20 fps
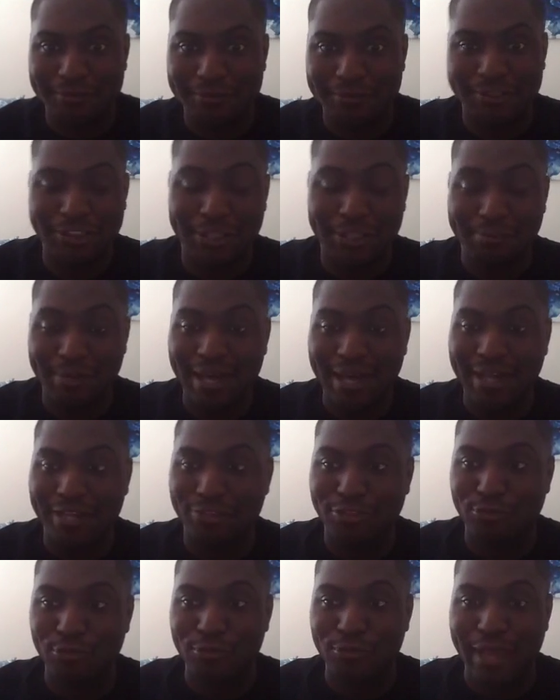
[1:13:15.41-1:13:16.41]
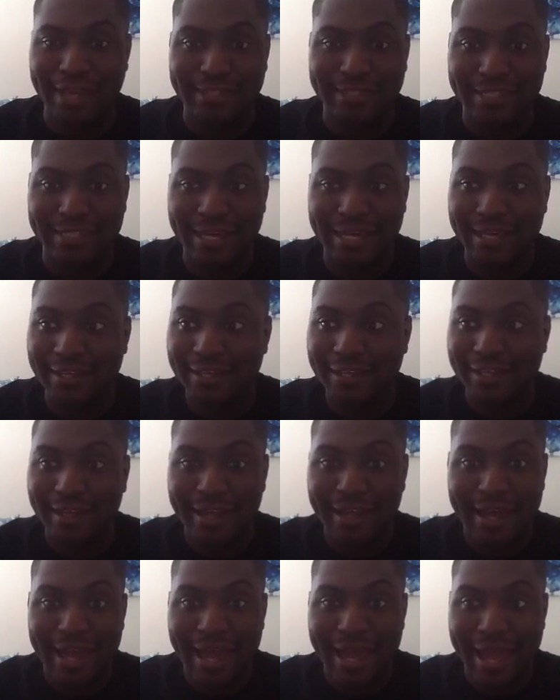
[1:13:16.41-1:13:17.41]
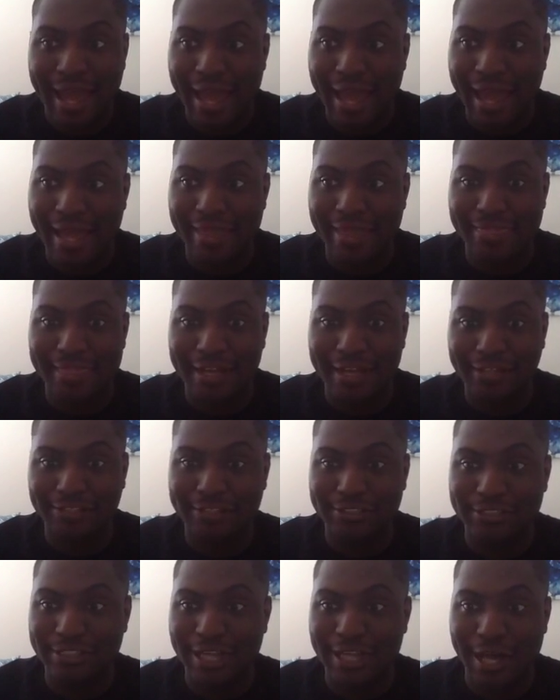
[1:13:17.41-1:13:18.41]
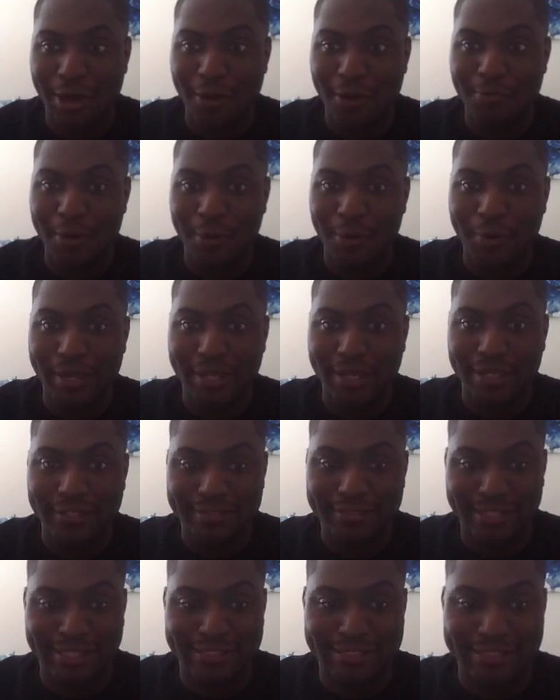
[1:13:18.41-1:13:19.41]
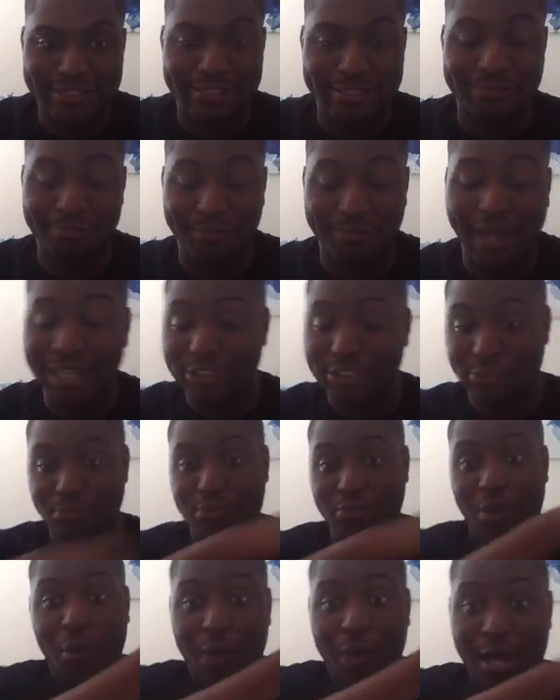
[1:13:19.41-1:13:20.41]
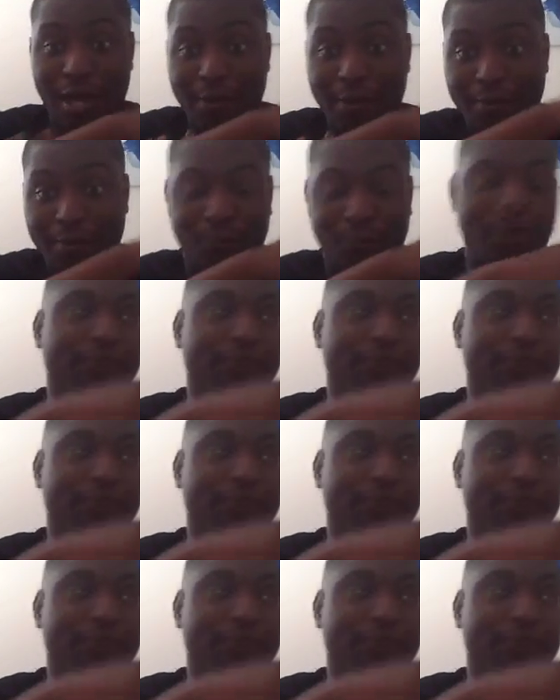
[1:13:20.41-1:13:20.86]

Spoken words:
Shibata threw that kick, and they're just elbowing. Mind you, no elbow.